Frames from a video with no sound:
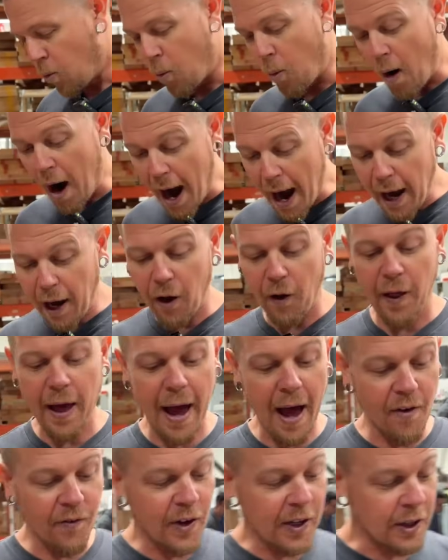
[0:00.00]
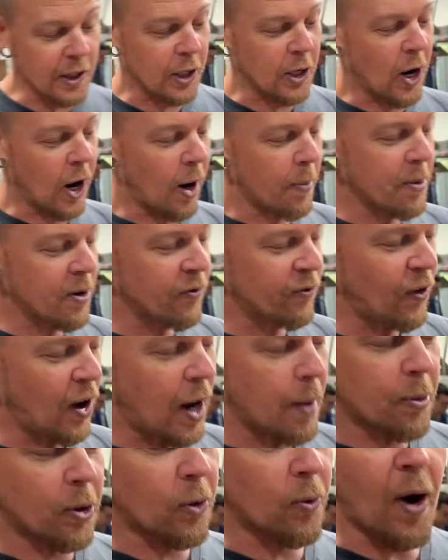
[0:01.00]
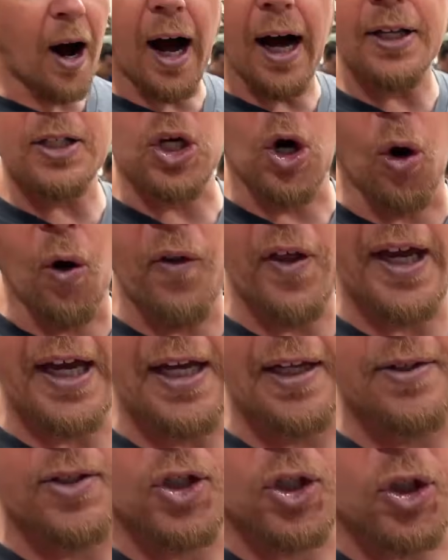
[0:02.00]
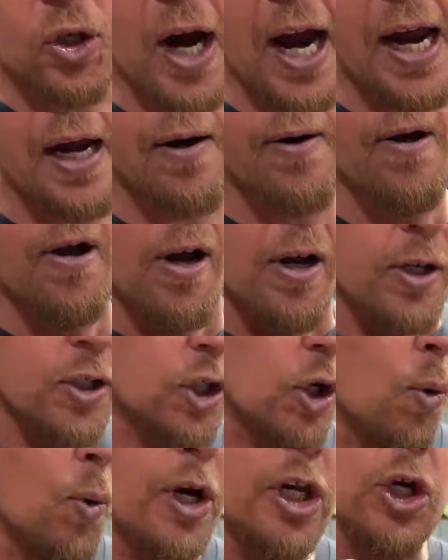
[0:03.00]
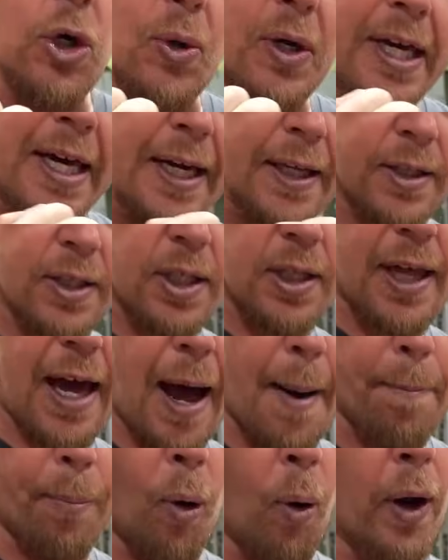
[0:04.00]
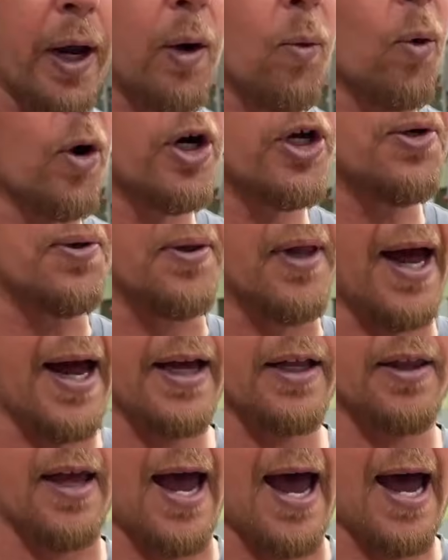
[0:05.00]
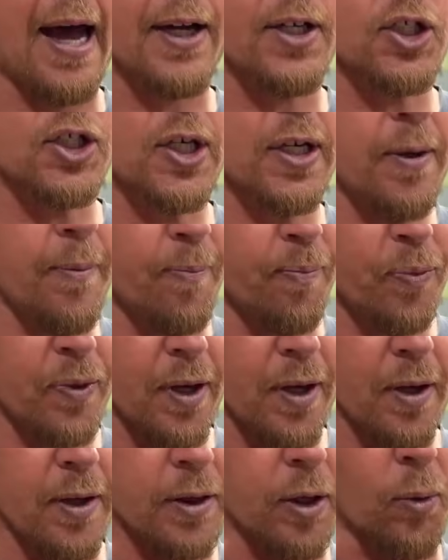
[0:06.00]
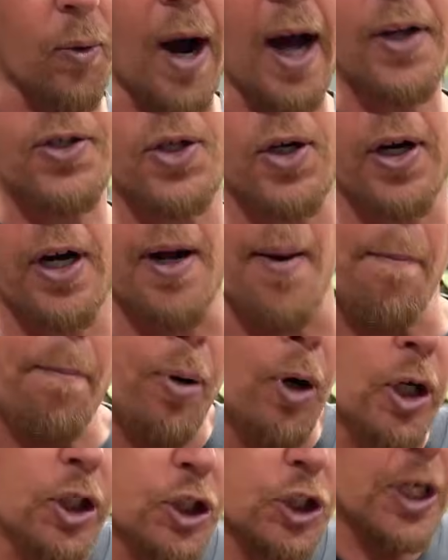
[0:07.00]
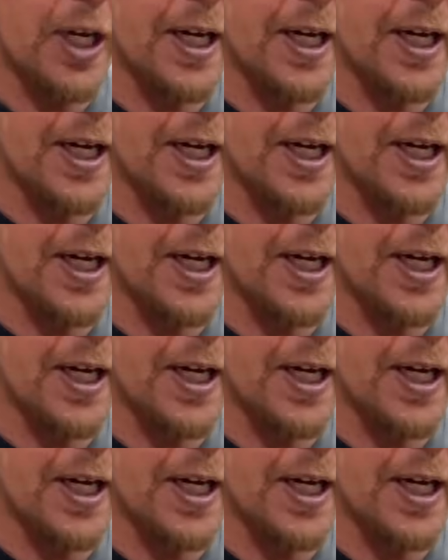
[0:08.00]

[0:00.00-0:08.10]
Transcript: while having the carbon fiber rods holding it straight. So when you get to that point where you like the action, the rods are gonna push